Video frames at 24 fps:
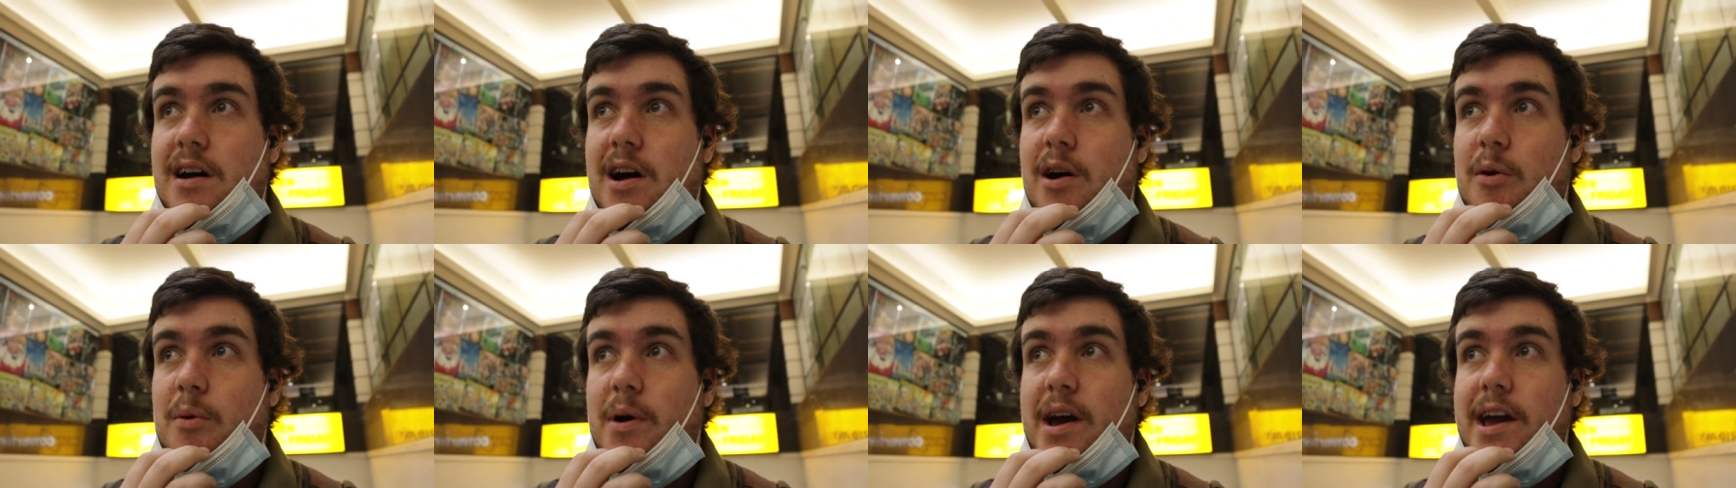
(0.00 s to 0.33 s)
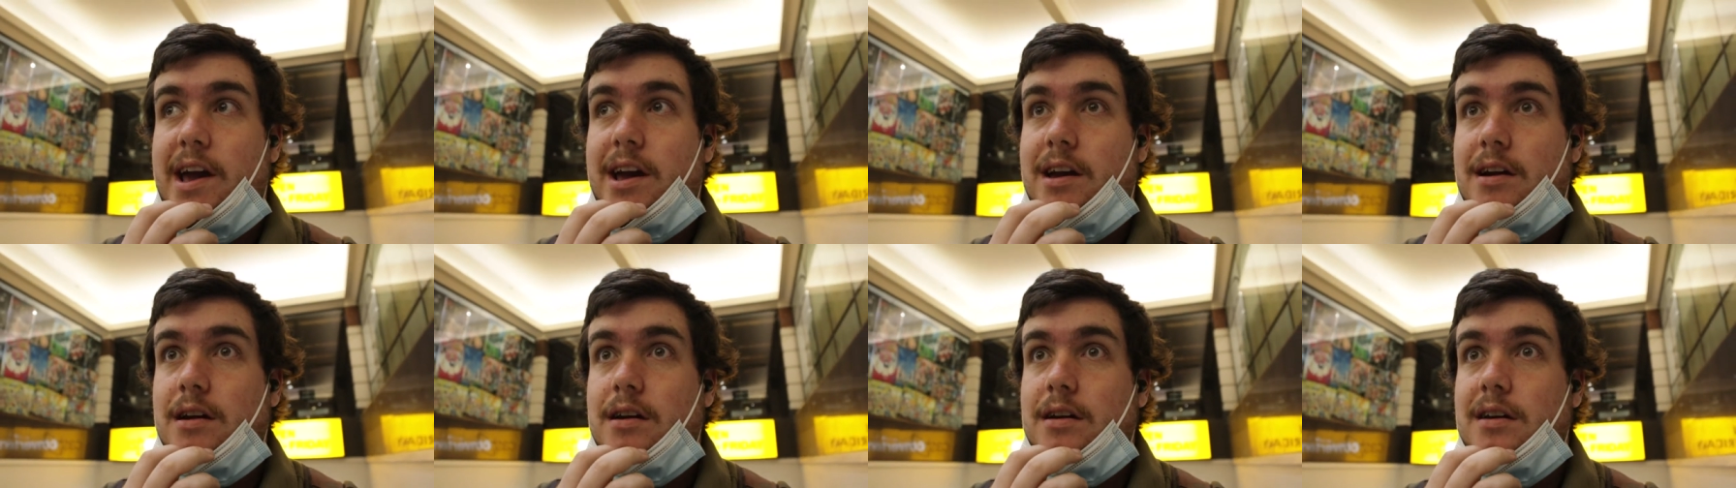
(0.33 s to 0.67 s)
I'll
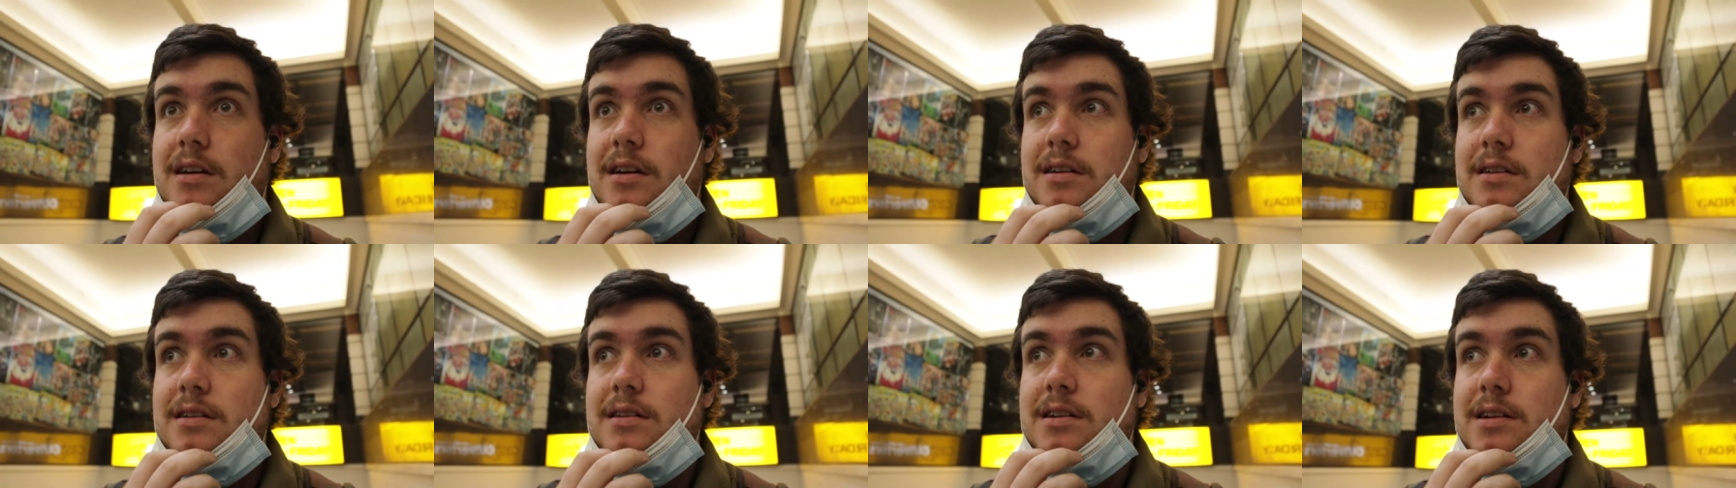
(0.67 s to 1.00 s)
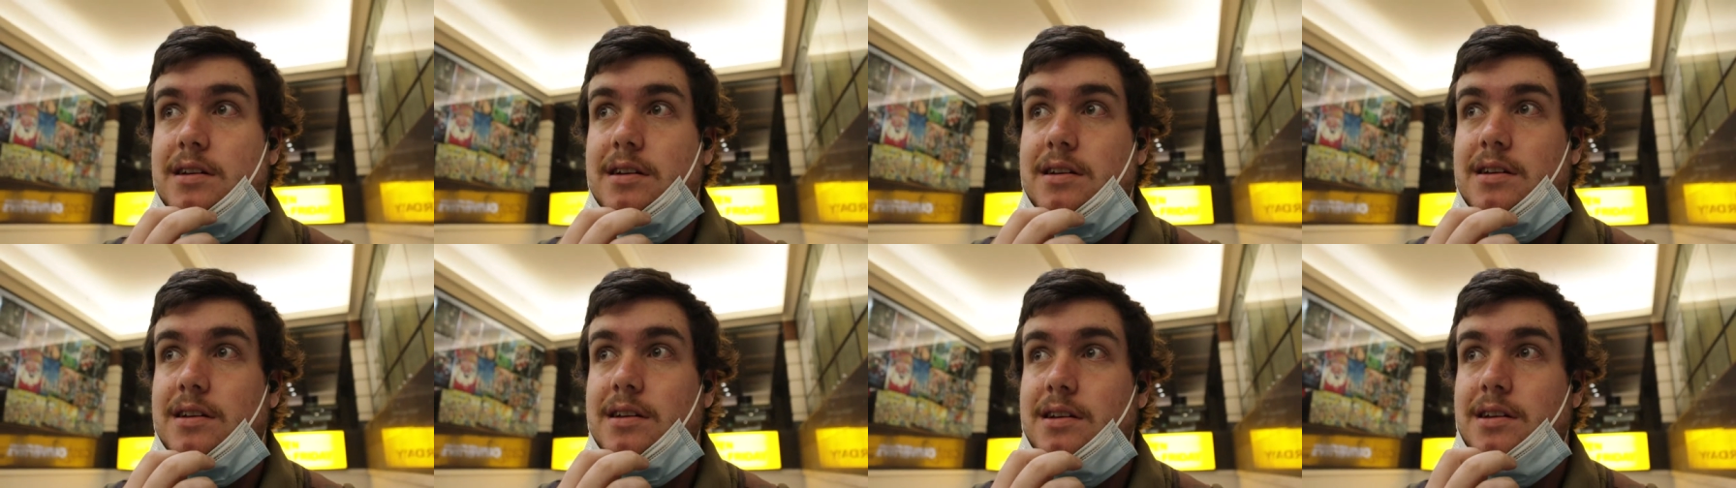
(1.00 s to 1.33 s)
wait.
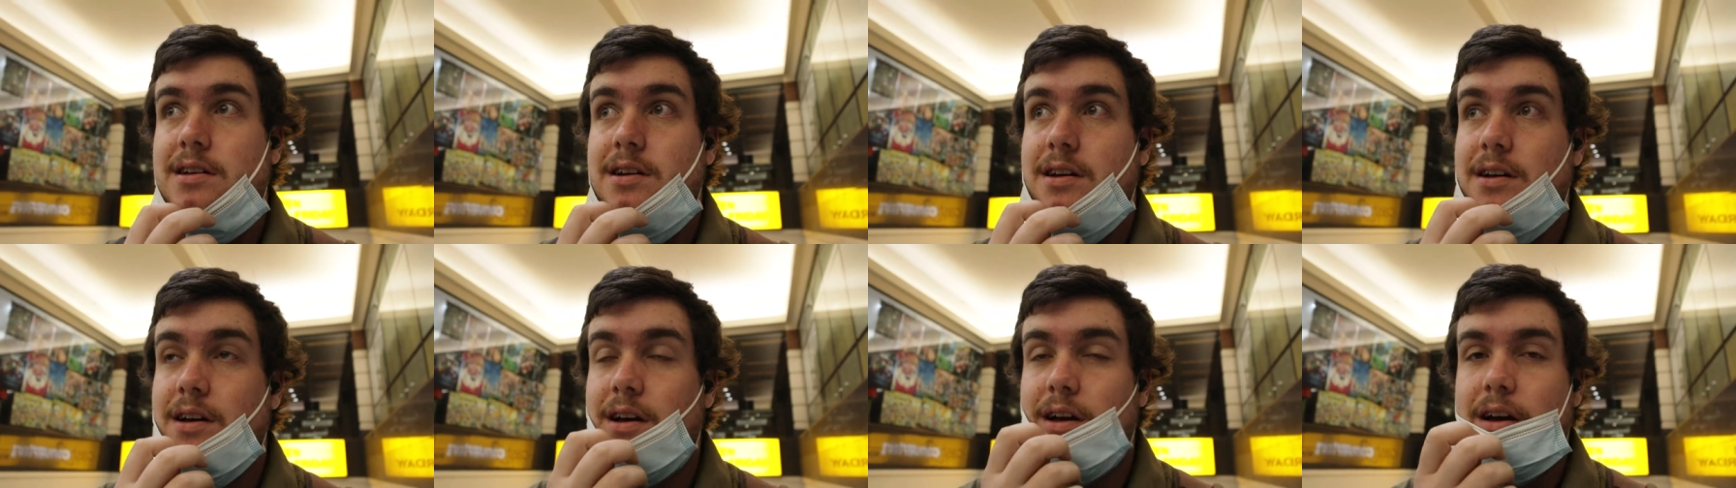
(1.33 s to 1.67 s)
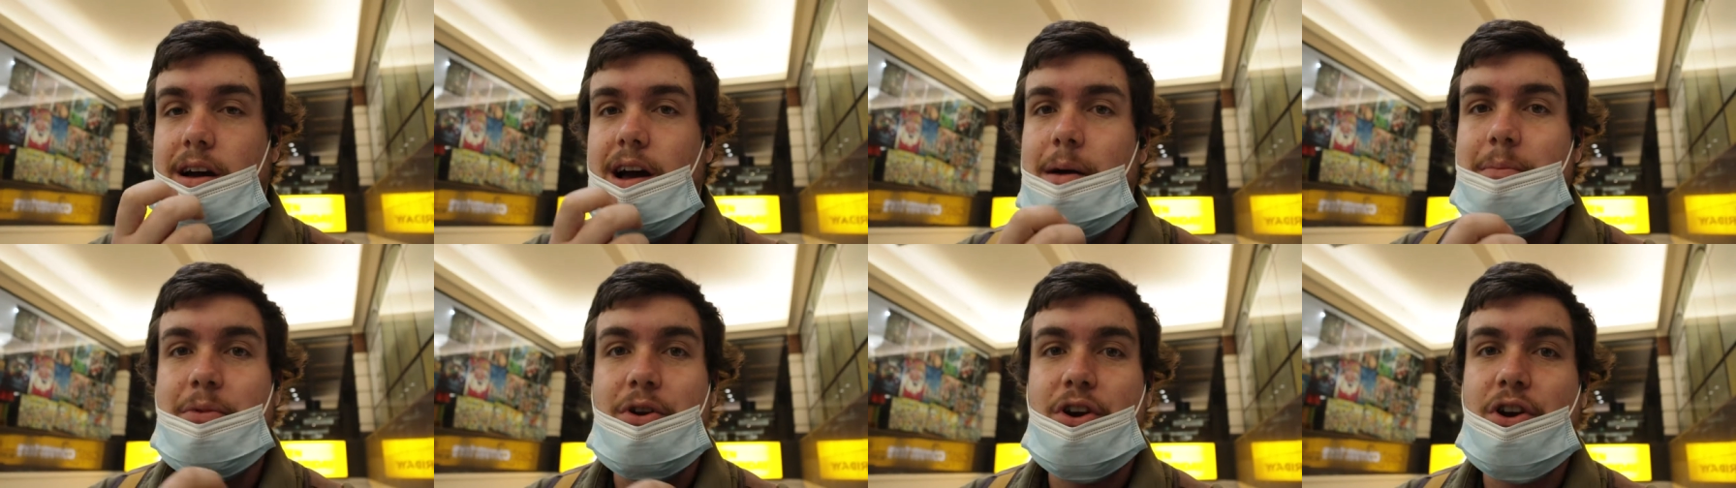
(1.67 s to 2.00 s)

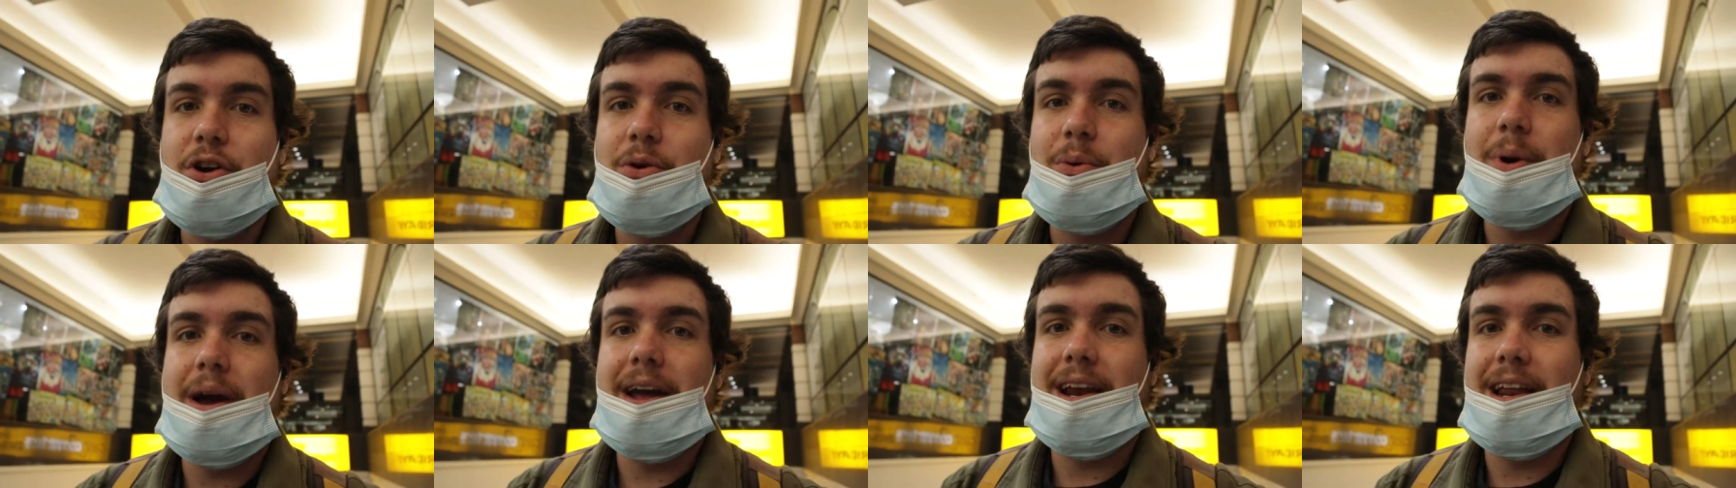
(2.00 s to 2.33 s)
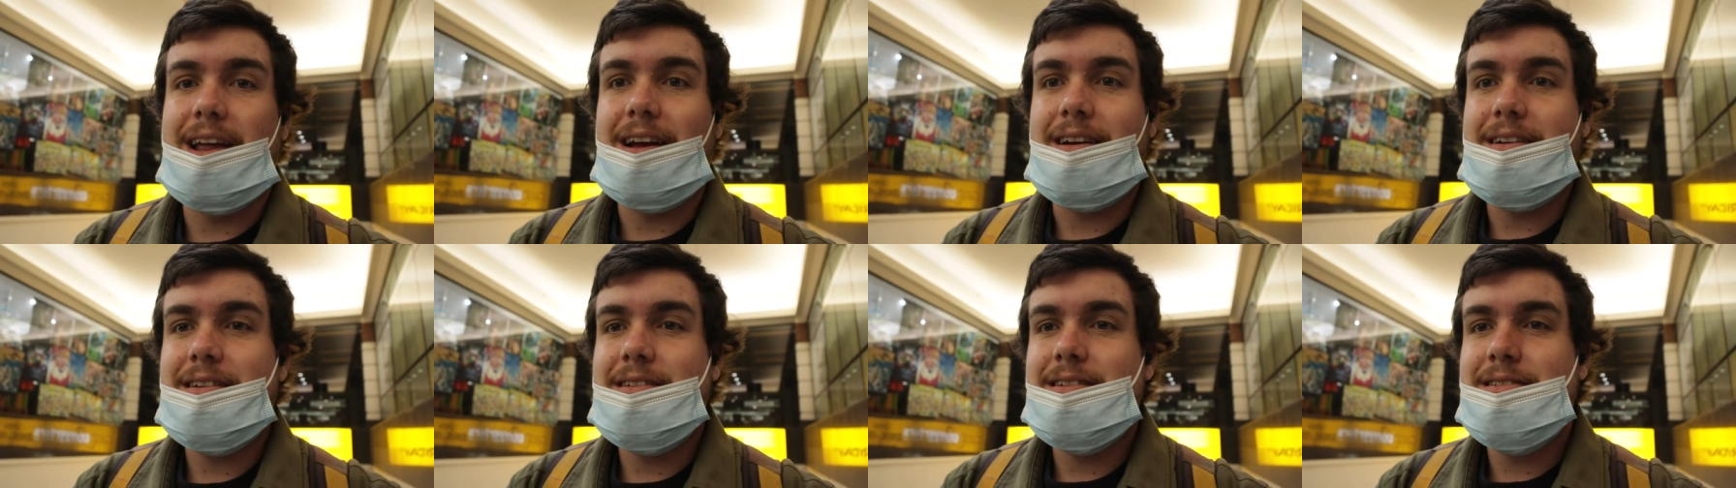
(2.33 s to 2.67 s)
I'm good at
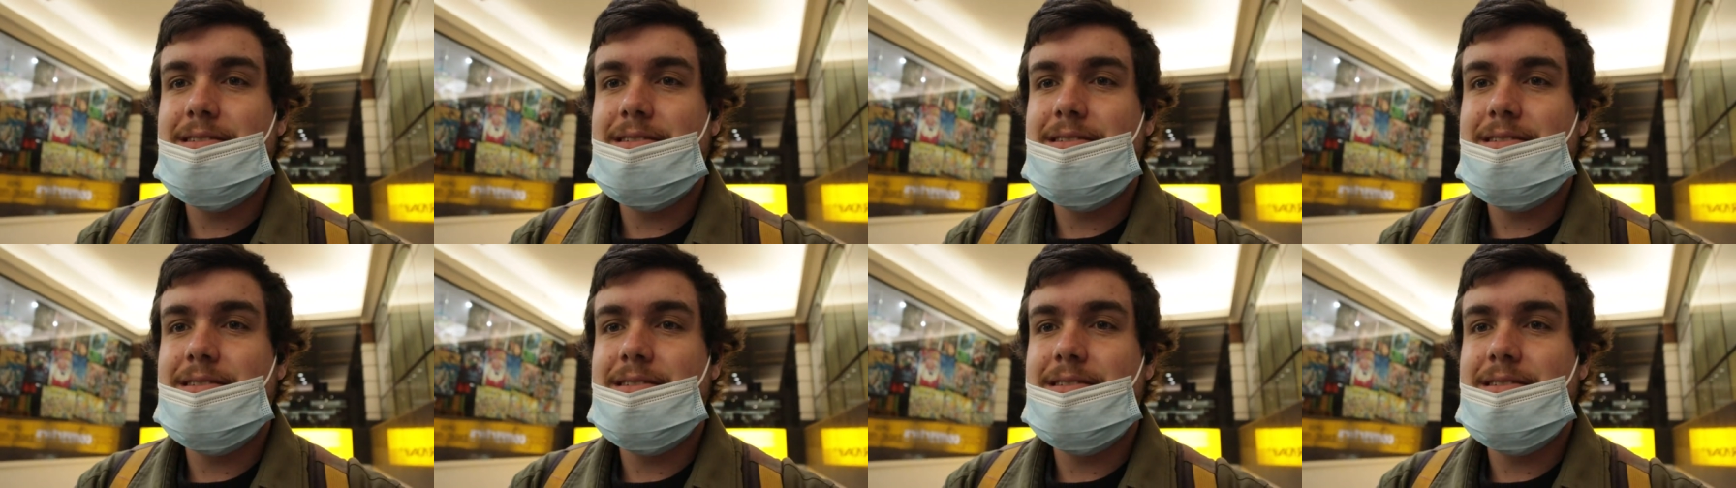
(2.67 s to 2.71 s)
waiting.